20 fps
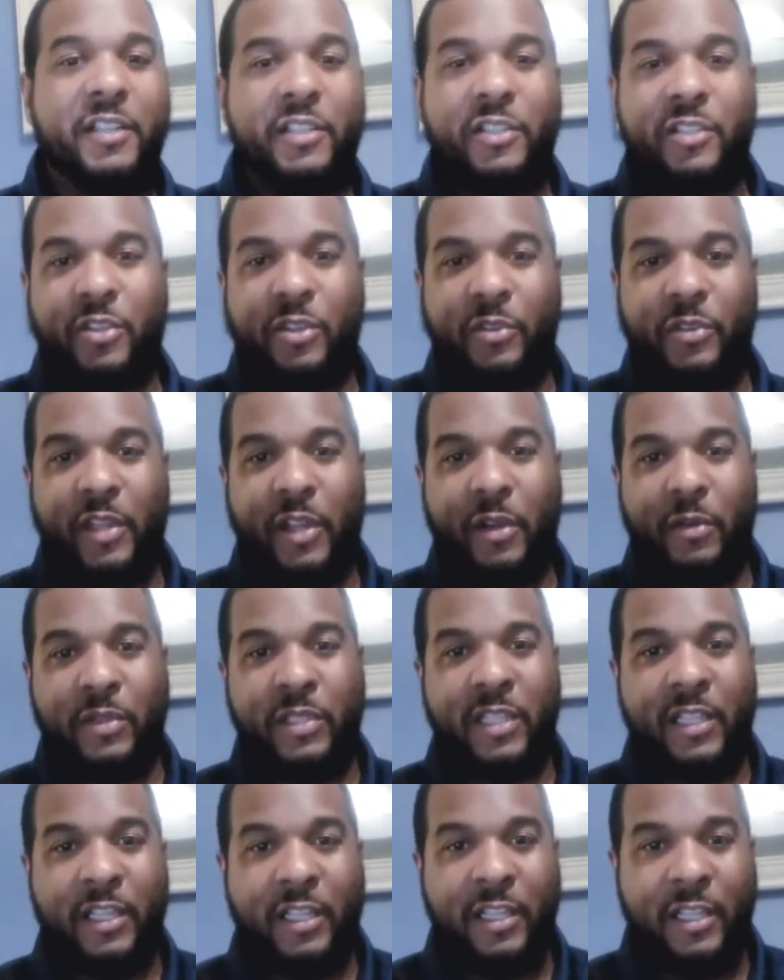So there
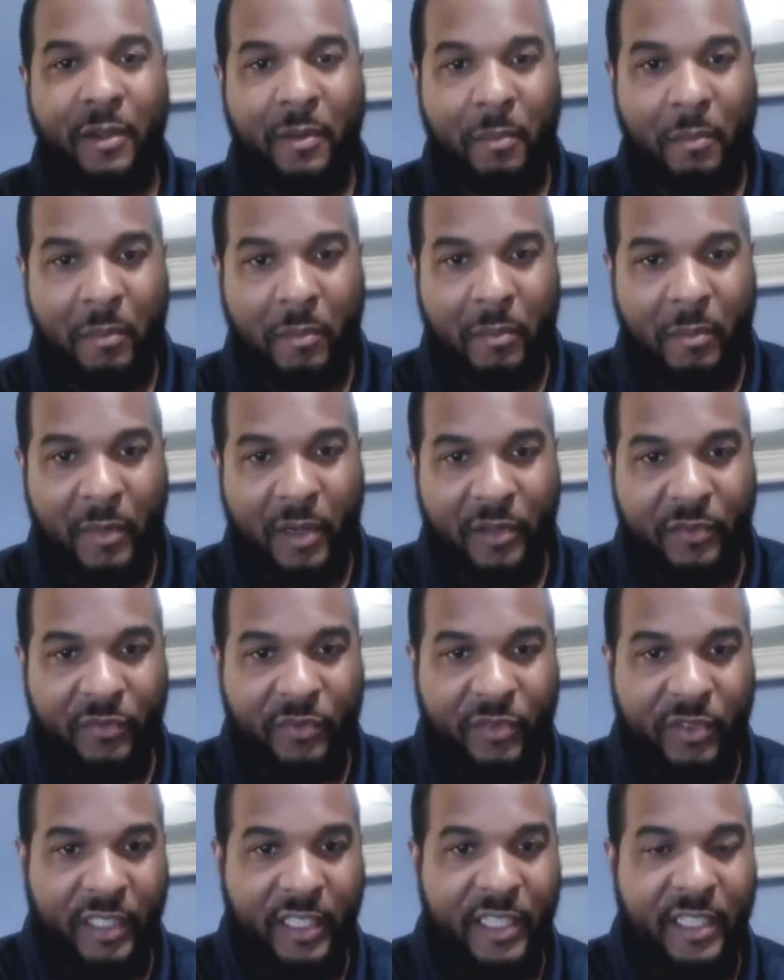was a
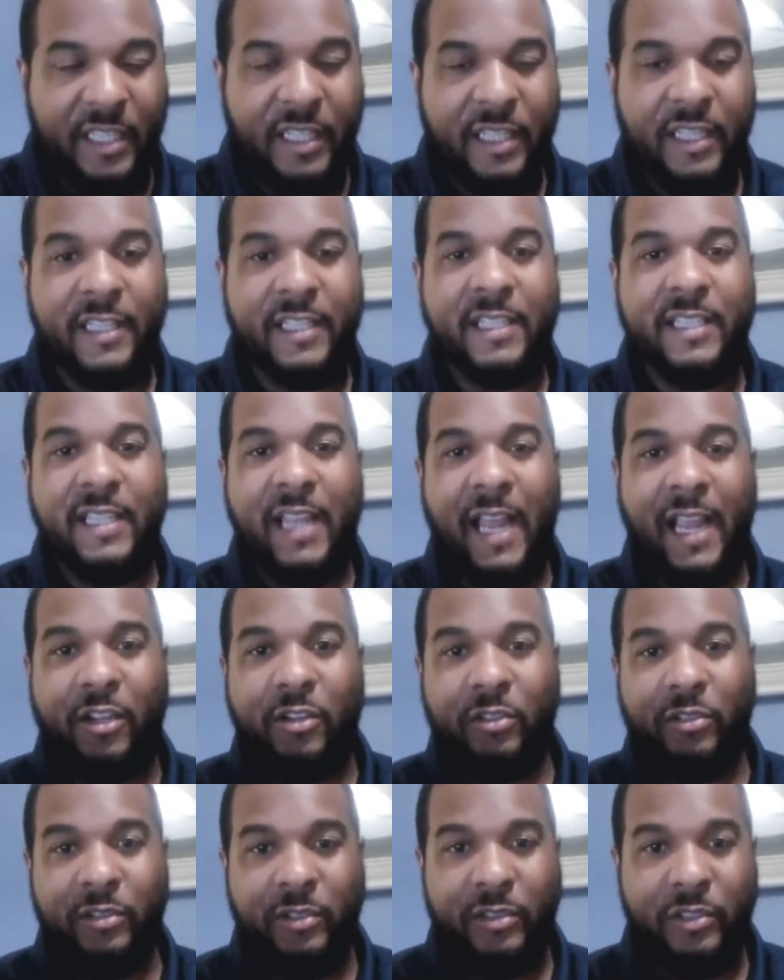monthly
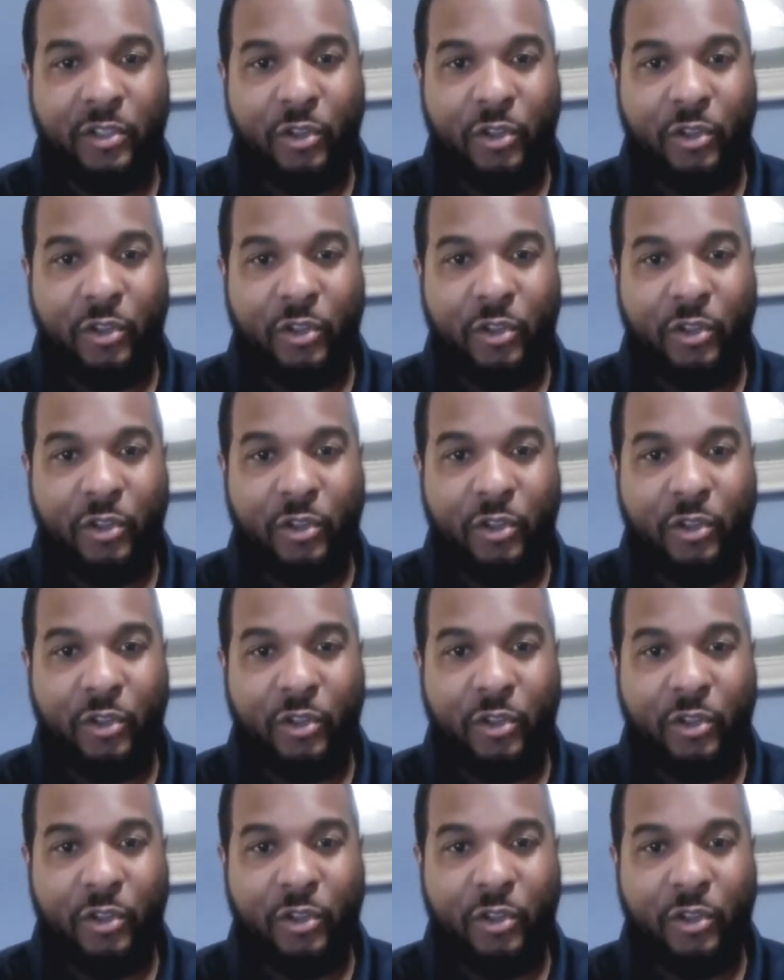cycle,